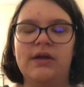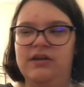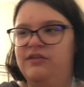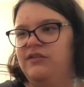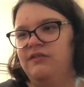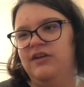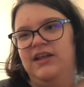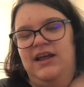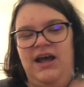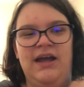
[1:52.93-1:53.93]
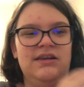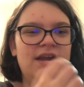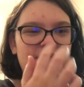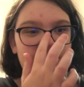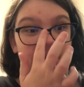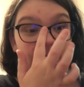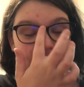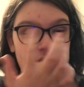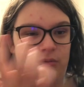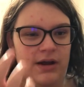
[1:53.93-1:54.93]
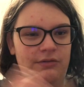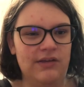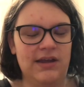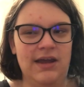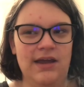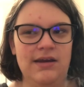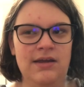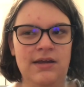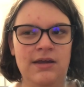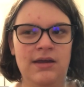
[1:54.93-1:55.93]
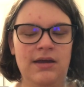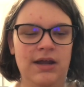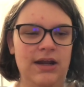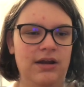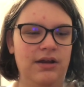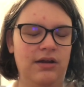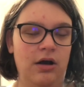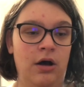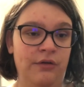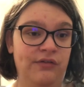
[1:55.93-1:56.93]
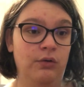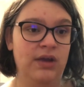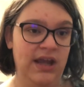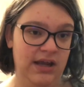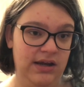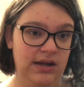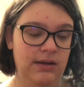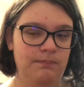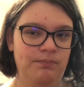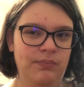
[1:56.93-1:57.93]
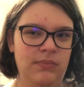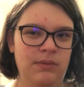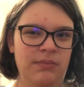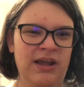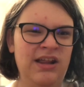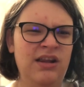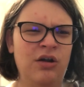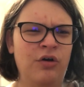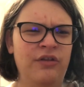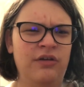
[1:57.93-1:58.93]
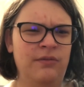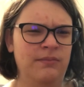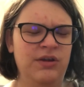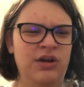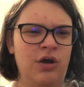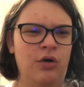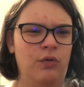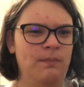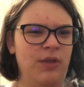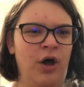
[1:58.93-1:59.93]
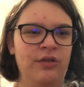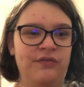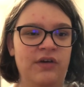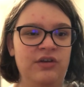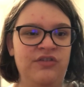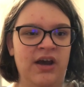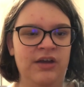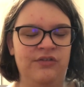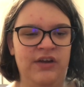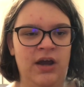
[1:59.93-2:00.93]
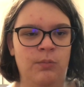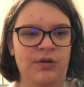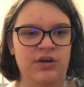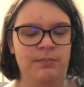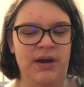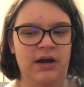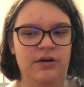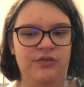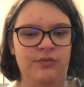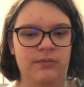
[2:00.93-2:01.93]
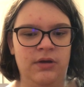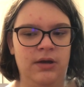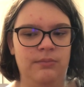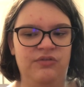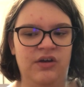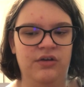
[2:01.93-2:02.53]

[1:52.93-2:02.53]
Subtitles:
and stuff like that. I loved bubbles when I was a kid, and also candy. And then all the, you know, all the fun dies down when your parents tell